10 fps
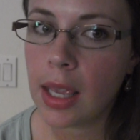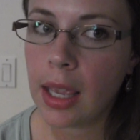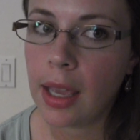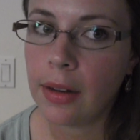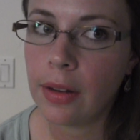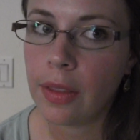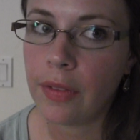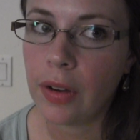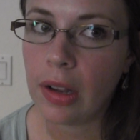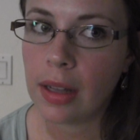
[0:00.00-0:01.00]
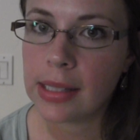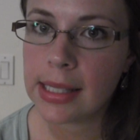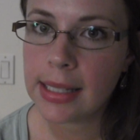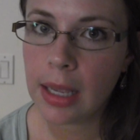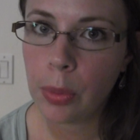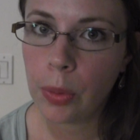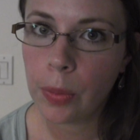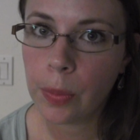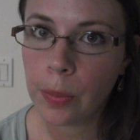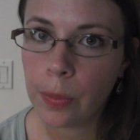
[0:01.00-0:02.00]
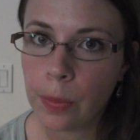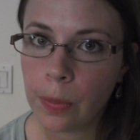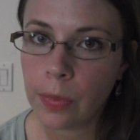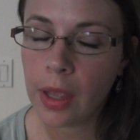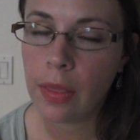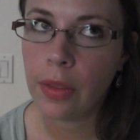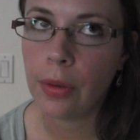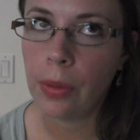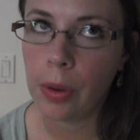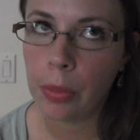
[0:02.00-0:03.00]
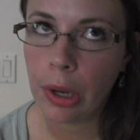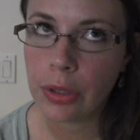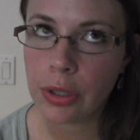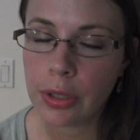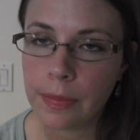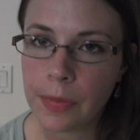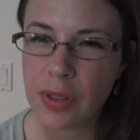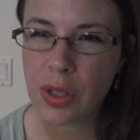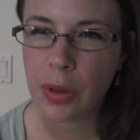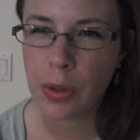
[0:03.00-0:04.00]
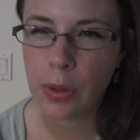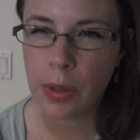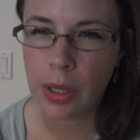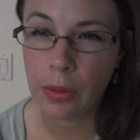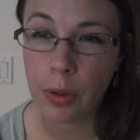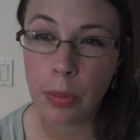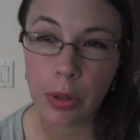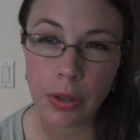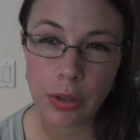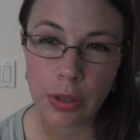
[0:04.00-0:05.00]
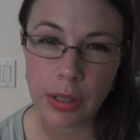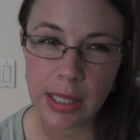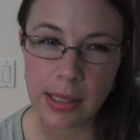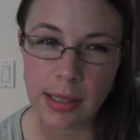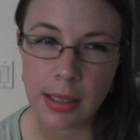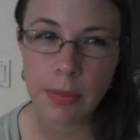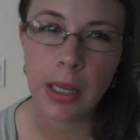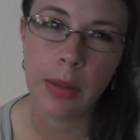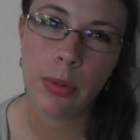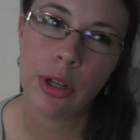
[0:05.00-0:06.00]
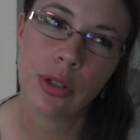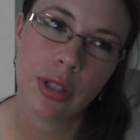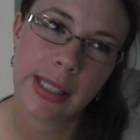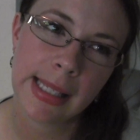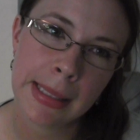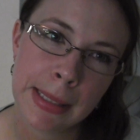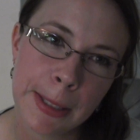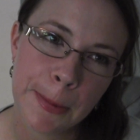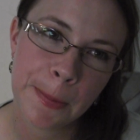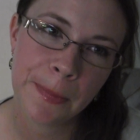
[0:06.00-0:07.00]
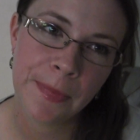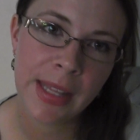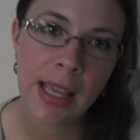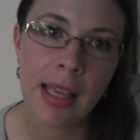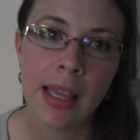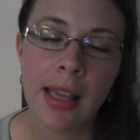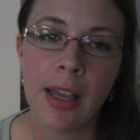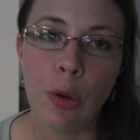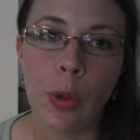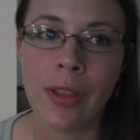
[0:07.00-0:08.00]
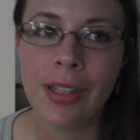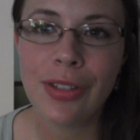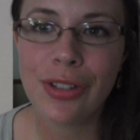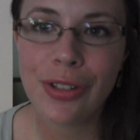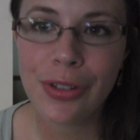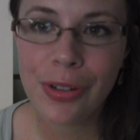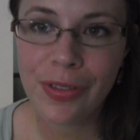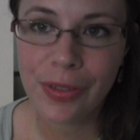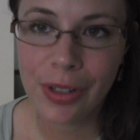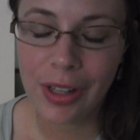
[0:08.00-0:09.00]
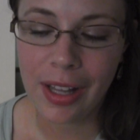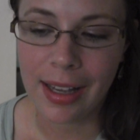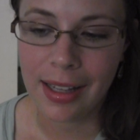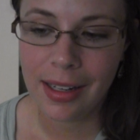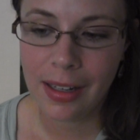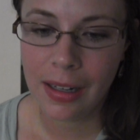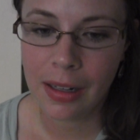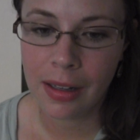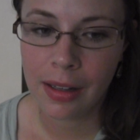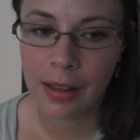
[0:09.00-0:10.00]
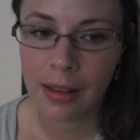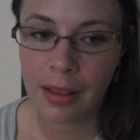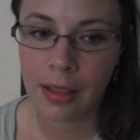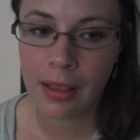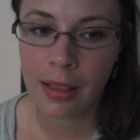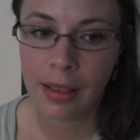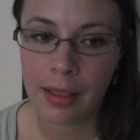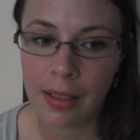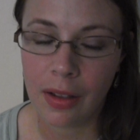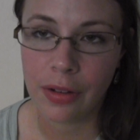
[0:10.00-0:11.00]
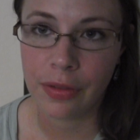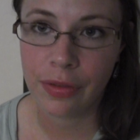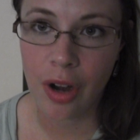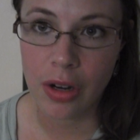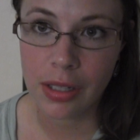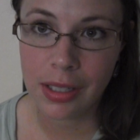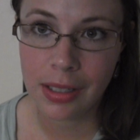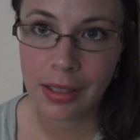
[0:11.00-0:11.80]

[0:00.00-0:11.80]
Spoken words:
and they're very unstable, and they're low pressure. So you hear low pressure system, high pressure system. When these two collide on a front,